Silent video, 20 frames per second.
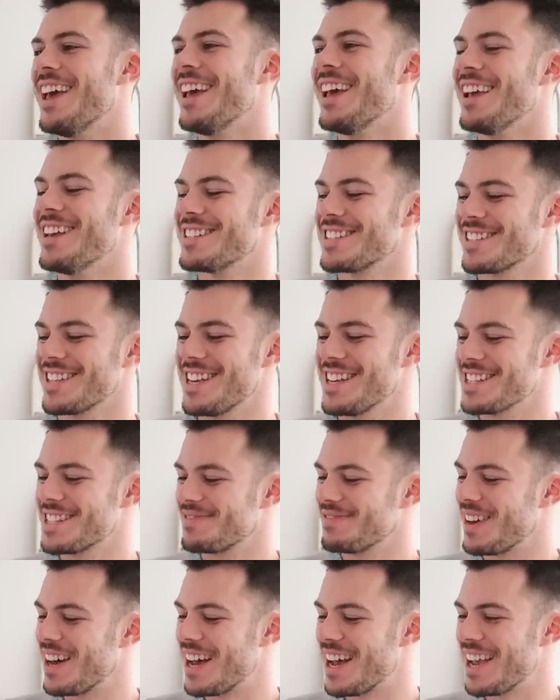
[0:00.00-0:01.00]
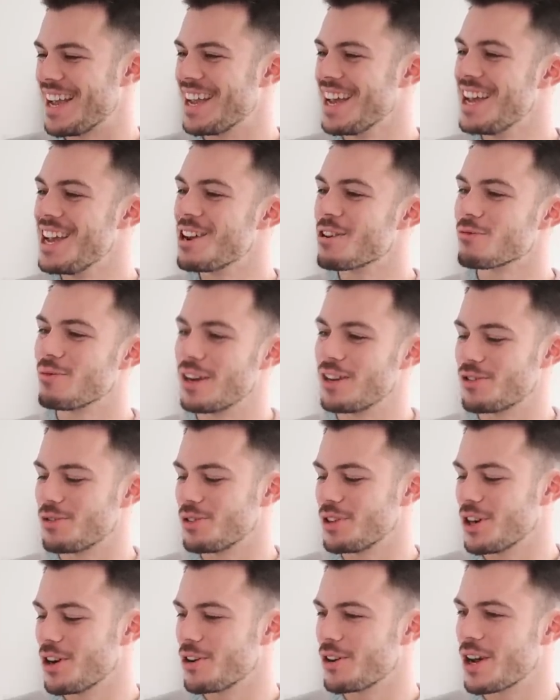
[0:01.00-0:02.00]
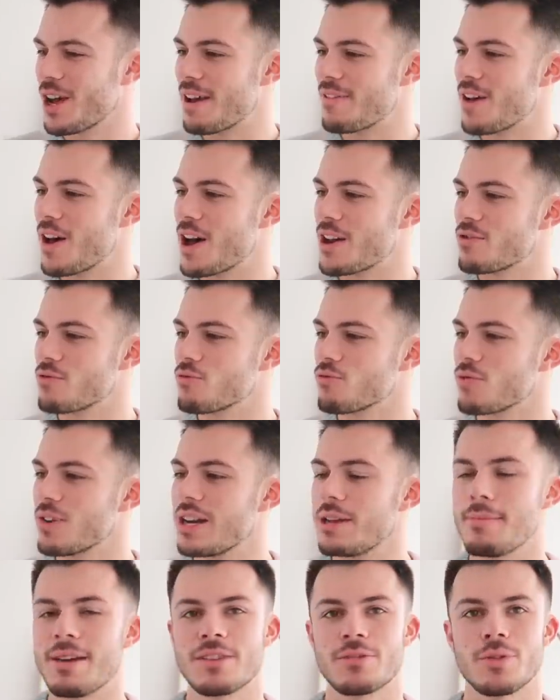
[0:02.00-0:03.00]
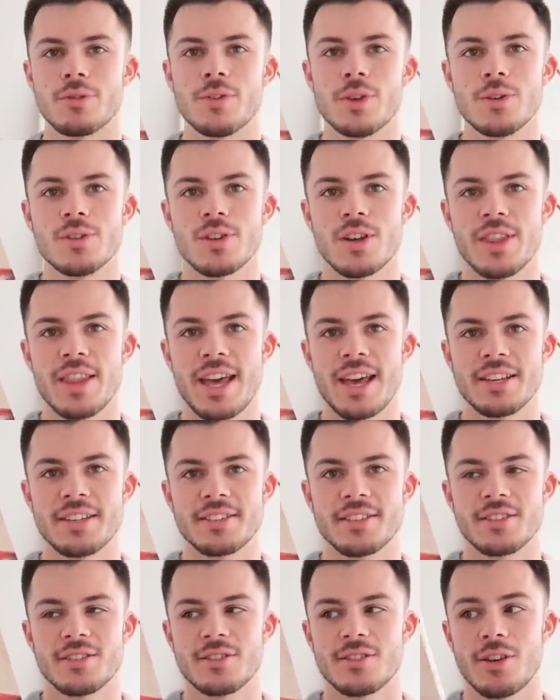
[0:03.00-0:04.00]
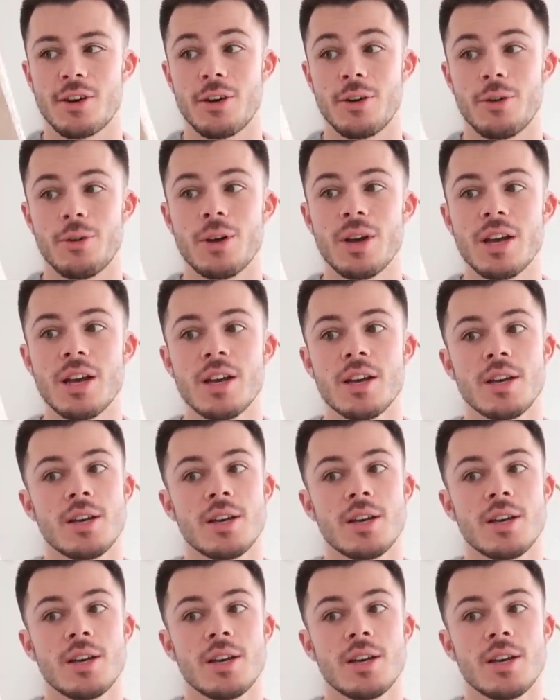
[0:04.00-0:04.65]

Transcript: This is by Rachel Yoda. I've had really mixed reviews on this, so